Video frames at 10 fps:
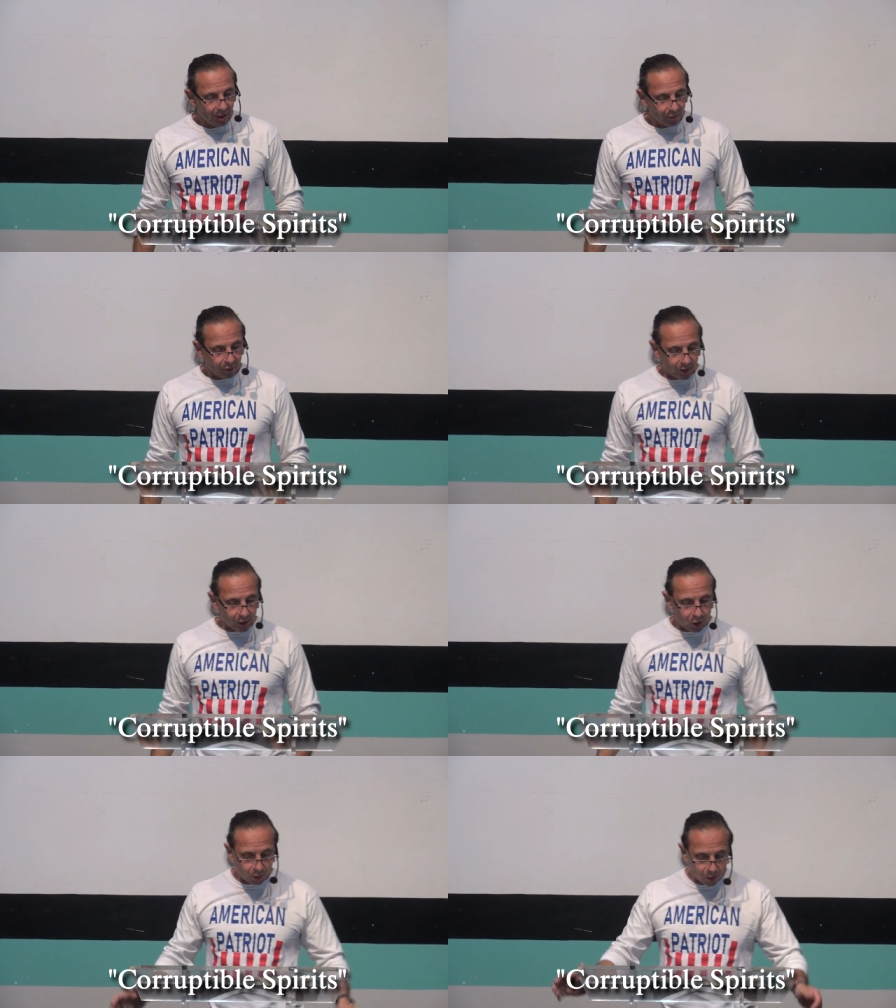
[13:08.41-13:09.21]
For
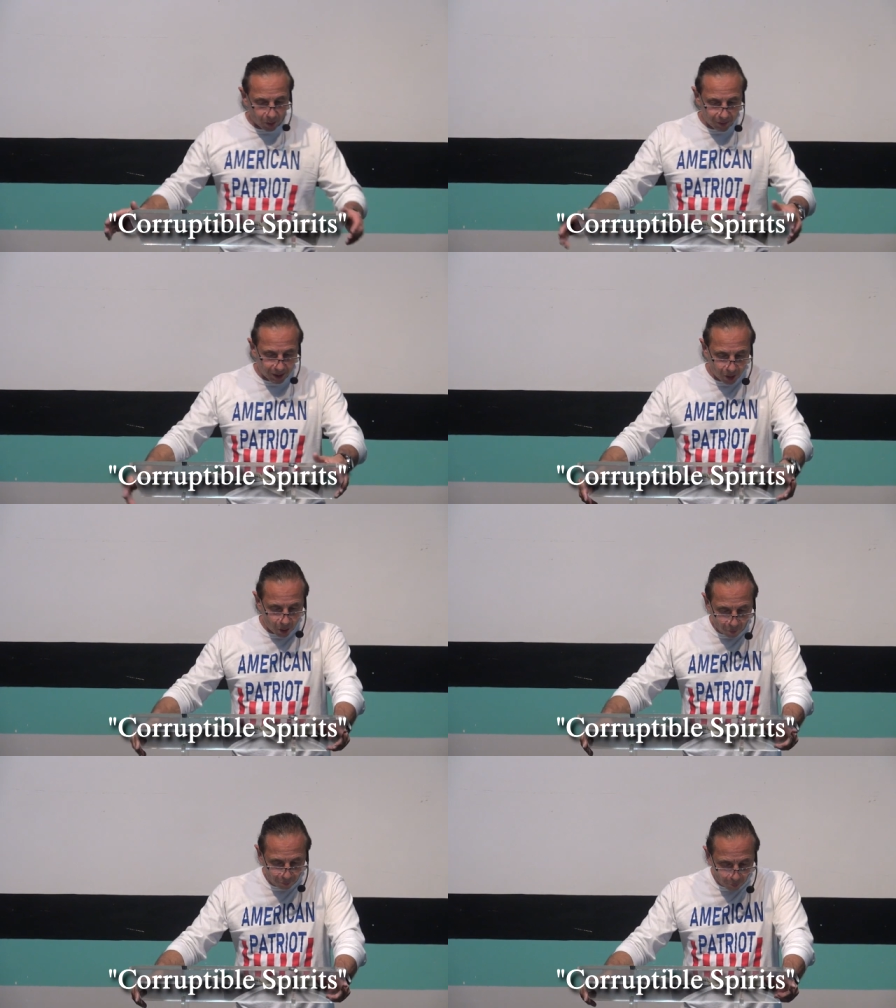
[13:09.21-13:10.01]
this you know that
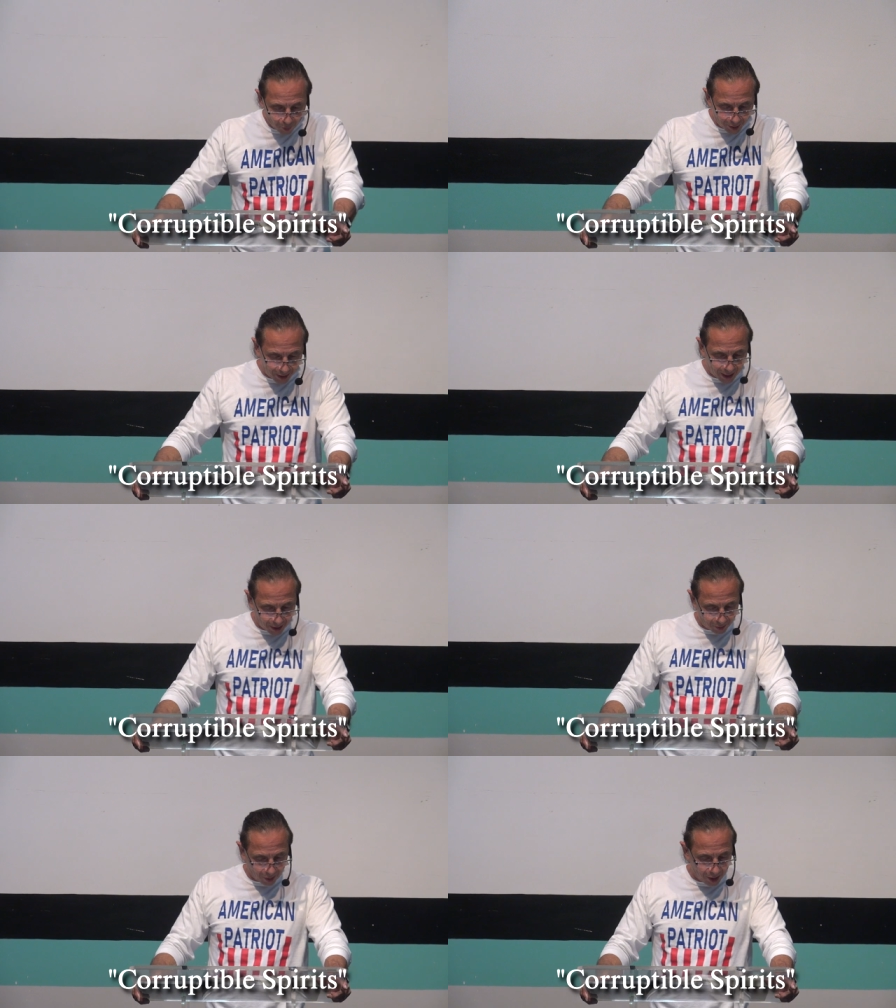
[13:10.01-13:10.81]
no
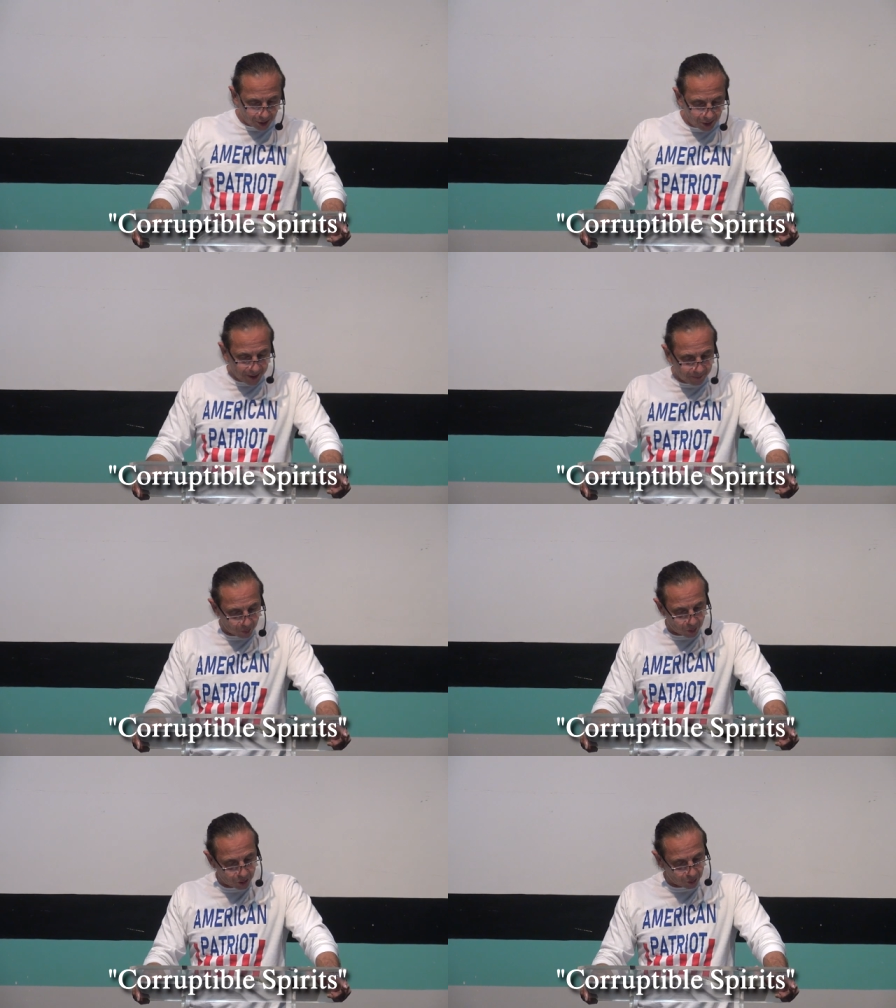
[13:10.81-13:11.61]
fornicator, unclean
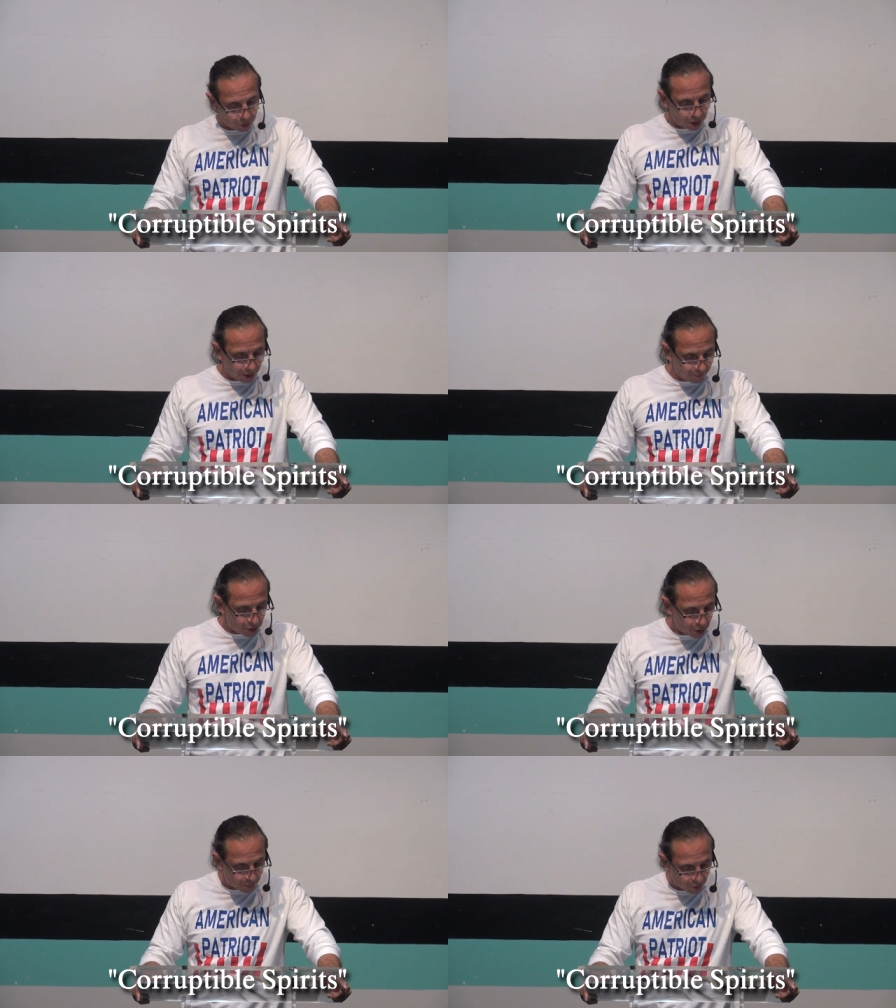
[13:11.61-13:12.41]
person, or
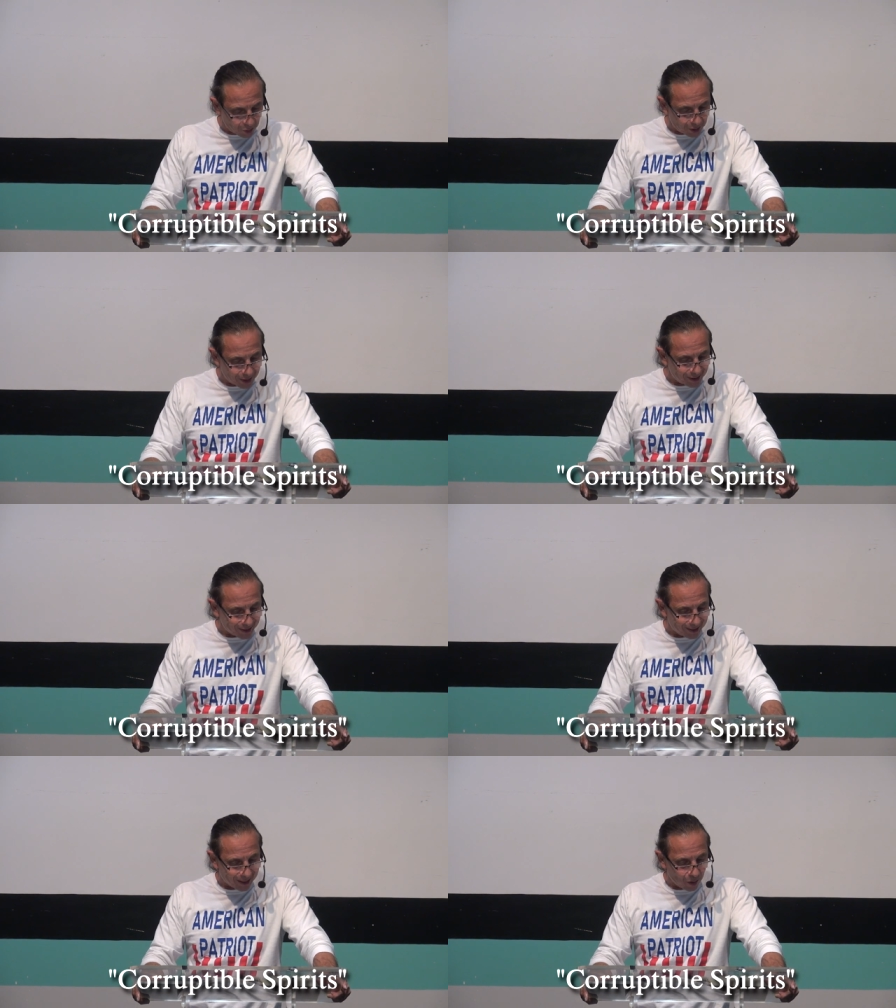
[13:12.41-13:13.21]
covetous person is an,